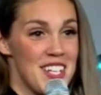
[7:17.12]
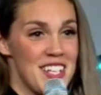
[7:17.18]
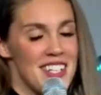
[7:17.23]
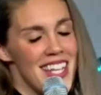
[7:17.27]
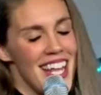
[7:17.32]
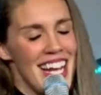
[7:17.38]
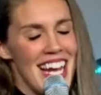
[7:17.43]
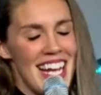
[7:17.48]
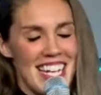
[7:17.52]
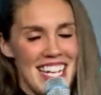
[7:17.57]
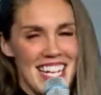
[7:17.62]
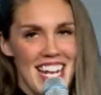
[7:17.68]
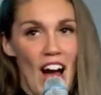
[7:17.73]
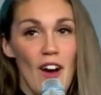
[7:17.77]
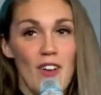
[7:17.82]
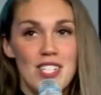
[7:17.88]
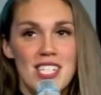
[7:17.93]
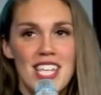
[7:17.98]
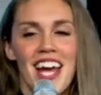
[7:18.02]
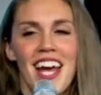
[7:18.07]

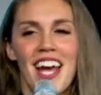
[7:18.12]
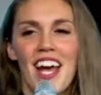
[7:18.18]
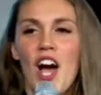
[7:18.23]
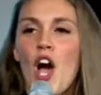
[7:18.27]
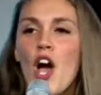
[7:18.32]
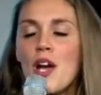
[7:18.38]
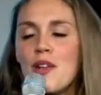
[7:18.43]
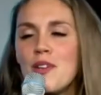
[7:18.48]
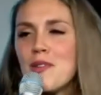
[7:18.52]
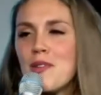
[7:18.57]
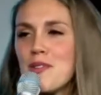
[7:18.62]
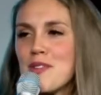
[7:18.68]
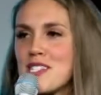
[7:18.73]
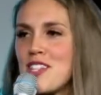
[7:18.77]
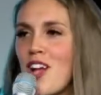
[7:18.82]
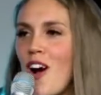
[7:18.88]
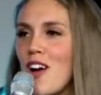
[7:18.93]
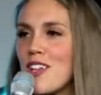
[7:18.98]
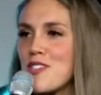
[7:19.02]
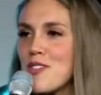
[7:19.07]
It was
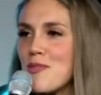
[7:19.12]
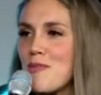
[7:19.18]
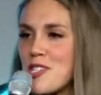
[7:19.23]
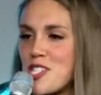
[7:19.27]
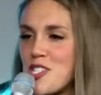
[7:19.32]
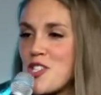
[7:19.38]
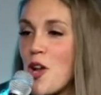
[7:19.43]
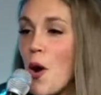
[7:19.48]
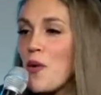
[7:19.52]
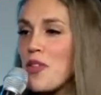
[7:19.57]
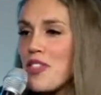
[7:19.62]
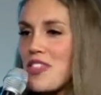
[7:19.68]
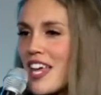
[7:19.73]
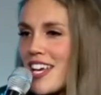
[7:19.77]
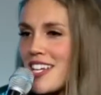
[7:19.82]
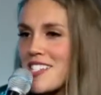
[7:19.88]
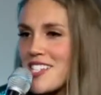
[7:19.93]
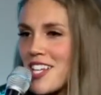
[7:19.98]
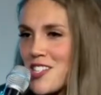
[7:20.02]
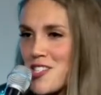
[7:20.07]
not so much no
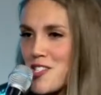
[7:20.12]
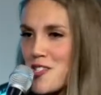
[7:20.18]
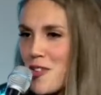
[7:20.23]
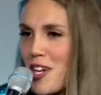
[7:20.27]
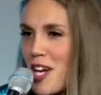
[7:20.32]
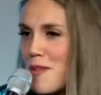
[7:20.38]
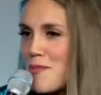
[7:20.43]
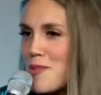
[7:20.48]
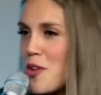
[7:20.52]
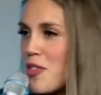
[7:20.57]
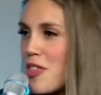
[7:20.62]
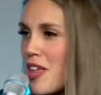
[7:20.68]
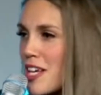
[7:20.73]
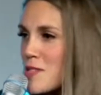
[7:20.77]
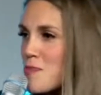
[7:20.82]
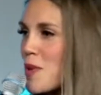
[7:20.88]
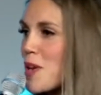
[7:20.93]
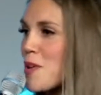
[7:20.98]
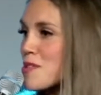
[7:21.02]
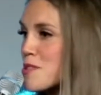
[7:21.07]
thanks, like a straight up no thanks,
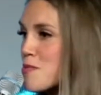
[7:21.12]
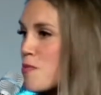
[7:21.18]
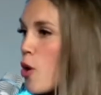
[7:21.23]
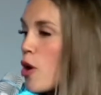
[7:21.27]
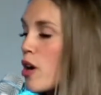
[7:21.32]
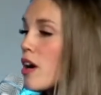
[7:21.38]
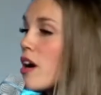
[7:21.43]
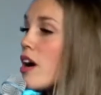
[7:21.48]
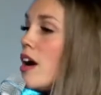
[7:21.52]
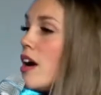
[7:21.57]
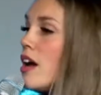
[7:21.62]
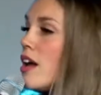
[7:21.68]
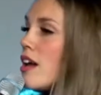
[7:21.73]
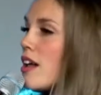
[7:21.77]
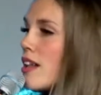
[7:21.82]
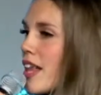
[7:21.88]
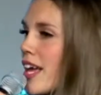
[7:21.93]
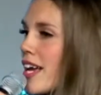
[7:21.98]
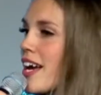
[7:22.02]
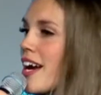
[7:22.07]
but it was more
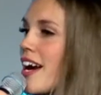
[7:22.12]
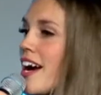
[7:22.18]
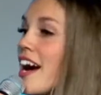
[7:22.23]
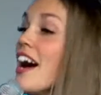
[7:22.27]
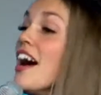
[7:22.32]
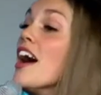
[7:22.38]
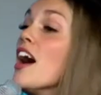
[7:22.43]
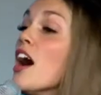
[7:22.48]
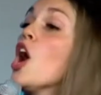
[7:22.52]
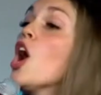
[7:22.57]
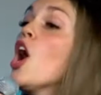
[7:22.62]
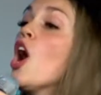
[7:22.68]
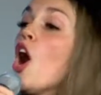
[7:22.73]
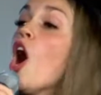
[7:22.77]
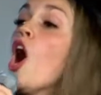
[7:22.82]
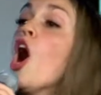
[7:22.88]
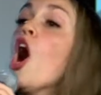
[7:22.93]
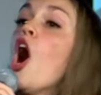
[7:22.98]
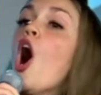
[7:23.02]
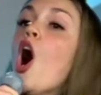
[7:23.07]
like a,
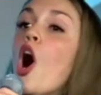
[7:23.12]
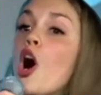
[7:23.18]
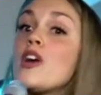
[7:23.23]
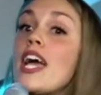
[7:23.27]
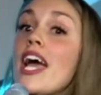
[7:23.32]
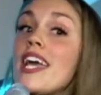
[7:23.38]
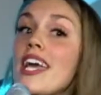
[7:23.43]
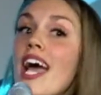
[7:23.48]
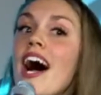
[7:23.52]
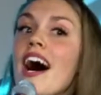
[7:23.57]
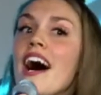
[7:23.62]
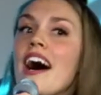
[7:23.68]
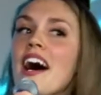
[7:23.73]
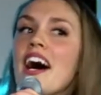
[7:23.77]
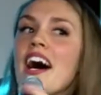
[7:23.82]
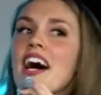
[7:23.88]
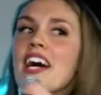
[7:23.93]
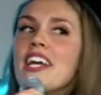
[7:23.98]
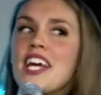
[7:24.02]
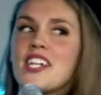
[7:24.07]
okay,
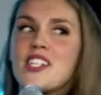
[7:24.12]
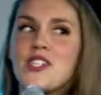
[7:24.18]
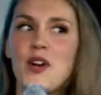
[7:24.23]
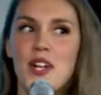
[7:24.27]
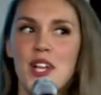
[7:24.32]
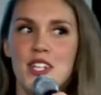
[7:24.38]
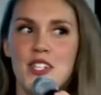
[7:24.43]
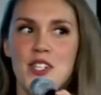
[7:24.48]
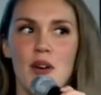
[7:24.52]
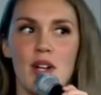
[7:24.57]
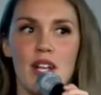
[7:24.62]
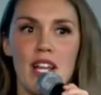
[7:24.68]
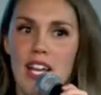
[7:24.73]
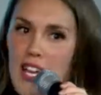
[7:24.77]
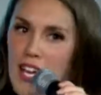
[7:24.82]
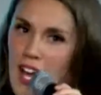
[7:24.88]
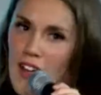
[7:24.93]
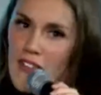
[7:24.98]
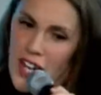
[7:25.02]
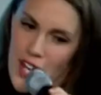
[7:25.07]
yeah, totally.
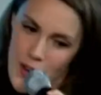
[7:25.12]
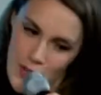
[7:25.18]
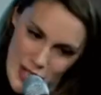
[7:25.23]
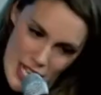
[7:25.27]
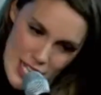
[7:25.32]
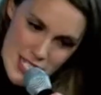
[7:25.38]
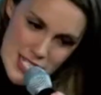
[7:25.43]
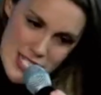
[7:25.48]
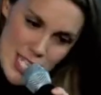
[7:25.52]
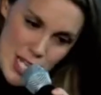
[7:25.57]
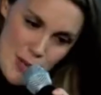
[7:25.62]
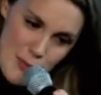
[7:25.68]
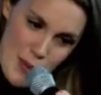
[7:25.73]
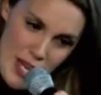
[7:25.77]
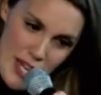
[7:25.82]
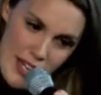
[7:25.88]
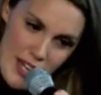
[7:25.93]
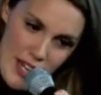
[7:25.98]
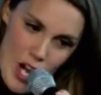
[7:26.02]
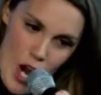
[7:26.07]
And then I would like sleep
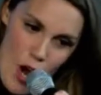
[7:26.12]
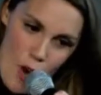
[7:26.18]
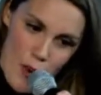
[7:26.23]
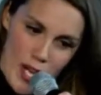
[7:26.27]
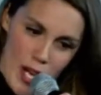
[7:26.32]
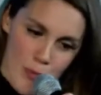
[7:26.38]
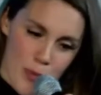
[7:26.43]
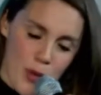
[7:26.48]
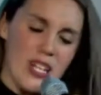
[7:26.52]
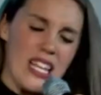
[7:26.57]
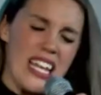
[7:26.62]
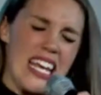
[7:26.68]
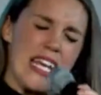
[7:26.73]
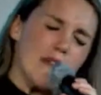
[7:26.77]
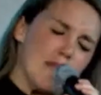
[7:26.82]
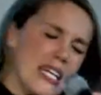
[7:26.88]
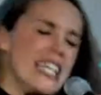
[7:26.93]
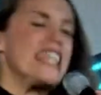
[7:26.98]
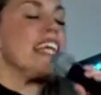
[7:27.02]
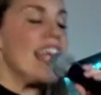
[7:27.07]
in and not wake up early. And I'm
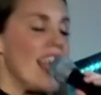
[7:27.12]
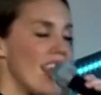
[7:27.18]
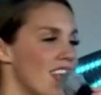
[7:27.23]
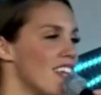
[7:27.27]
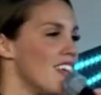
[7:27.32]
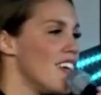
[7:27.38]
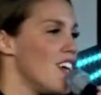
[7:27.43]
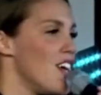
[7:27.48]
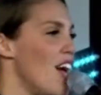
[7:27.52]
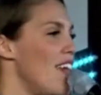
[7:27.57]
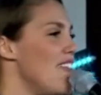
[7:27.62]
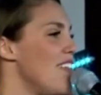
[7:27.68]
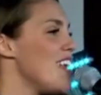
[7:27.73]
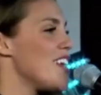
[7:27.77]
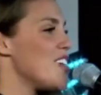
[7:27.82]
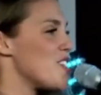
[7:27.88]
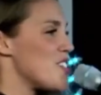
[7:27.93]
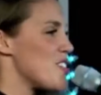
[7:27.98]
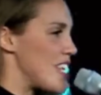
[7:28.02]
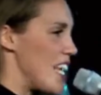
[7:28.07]
like, ugh. And then I
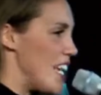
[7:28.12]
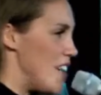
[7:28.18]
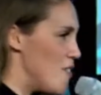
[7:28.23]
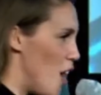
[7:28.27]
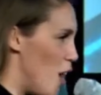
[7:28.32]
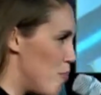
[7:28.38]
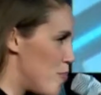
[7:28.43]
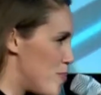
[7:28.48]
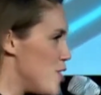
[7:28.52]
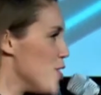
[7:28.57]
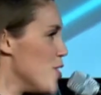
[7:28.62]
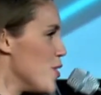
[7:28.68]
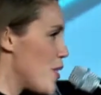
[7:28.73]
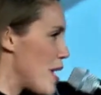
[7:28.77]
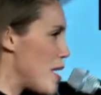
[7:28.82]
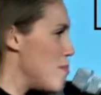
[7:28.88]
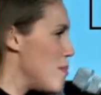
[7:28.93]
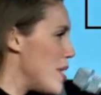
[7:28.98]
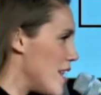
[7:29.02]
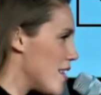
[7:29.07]
just gave up. Do you know
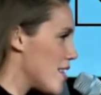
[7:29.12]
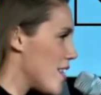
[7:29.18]
what I mean?